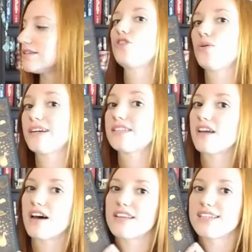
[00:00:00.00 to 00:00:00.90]
So I
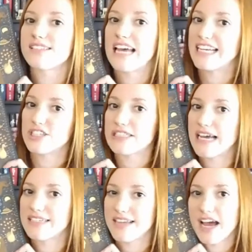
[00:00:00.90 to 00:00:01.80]
saw this and I just
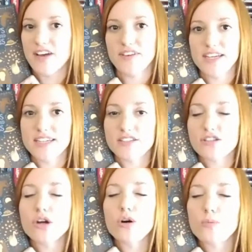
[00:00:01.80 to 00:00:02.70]
had to have it. It's
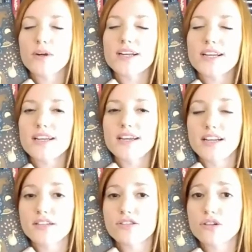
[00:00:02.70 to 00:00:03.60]
so pretty and
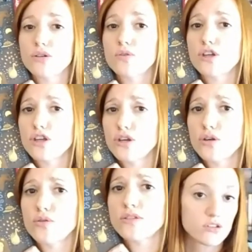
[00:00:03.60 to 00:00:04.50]
it's so
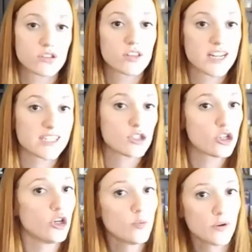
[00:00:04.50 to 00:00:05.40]
cute. So the next
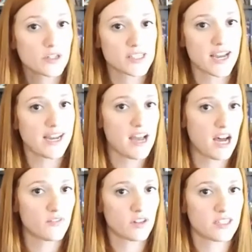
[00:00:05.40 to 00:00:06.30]
2 books I
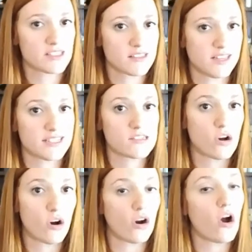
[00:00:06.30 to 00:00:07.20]
have on this list
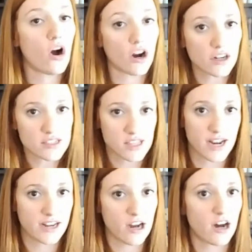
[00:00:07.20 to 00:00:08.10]
are ARCs that
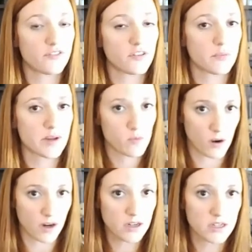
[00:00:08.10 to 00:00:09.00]
I got from my
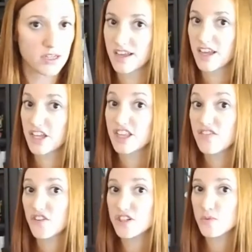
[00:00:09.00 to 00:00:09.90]
work. The
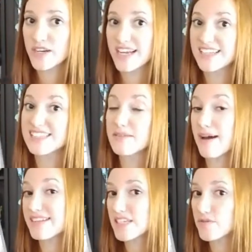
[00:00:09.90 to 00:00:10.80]
first one is The
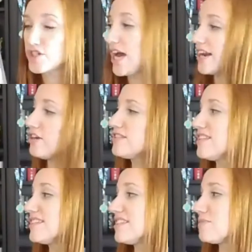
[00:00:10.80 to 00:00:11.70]
Mask of Shadows,
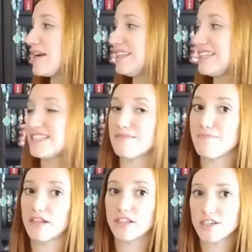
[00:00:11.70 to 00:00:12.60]
and this is by Lindsay
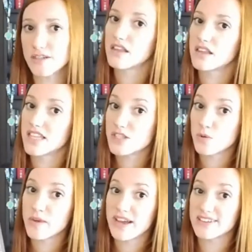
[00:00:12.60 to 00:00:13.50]
Miller. This will
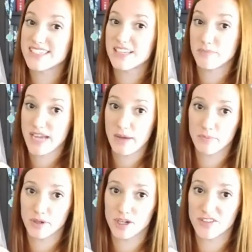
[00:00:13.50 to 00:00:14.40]
be out in
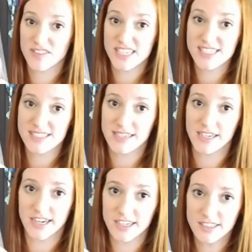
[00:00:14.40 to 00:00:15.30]
September of this
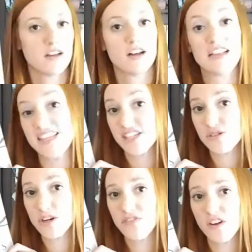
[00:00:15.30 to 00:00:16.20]
year. This
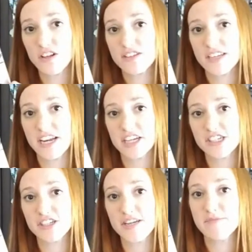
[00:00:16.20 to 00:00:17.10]
story follows a
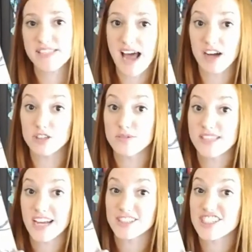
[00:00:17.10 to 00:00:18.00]
character named Sal who is
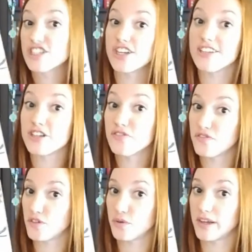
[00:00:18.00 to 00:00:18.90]
actually gender
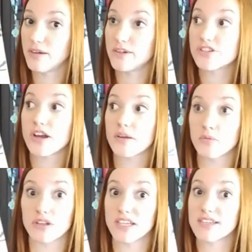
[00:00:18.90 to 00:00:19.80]
fluid, which I am
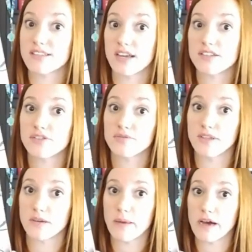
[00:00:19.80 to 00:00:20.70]
really excited to
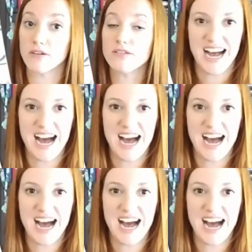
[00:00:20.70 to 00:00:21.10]
read about.